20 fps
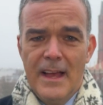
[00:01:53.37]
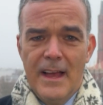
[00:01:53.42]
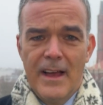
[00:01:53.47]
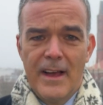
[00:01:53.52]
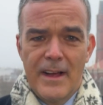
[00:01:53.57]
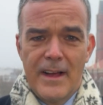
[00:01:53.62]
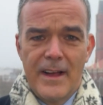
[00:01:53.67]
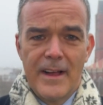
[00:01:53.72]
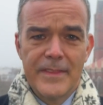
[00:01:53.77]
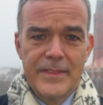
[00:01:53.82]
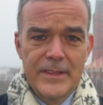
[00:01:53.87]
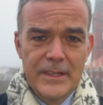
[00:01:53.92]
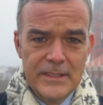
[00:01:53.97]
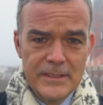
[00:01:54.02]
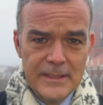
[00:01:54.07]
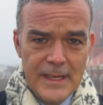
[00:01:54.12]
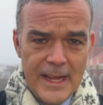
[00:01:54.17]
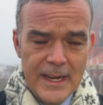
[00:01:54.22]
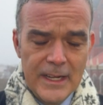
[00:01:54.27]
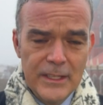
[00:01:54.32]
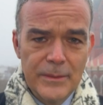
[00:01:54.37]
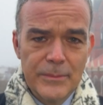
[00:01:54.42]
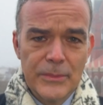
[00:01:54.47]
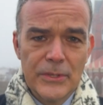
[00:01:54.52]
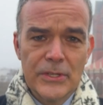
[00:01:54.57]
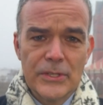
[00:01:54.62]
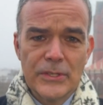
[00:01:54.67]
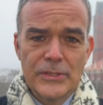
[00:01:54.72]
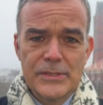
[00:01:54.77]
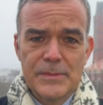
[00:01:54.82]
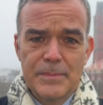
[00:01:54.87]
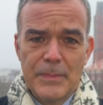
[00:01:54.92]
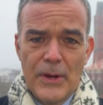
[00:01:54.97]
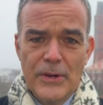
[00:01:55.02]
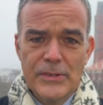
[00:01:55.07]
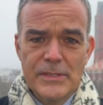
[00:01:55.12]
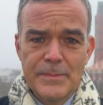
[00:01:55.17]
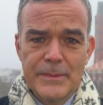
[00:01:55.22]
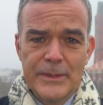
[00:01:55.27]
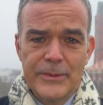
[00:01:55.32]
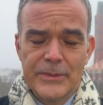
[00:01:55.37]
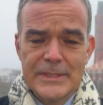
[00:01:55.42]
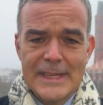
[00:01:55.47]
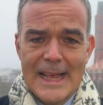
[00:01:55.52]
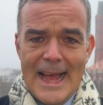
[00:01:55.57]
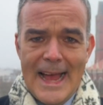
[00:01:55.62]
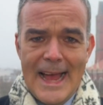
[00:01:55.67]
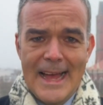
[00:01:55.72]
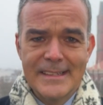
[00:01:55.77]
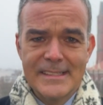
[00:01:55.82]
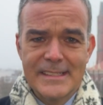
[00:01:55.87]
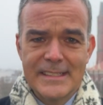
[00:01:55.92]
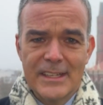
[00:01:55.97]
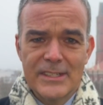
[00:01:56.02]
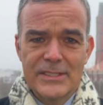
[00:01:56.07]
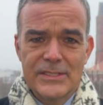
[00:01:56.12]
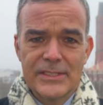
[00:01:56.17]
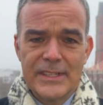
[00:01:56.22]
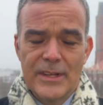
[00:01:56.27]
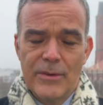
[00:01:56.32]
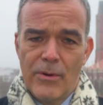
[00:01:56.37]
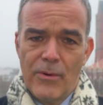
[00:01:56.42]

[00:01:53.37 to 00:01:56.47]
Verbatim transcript: Uh, the Angela Merkel spokesman was asked yesterday,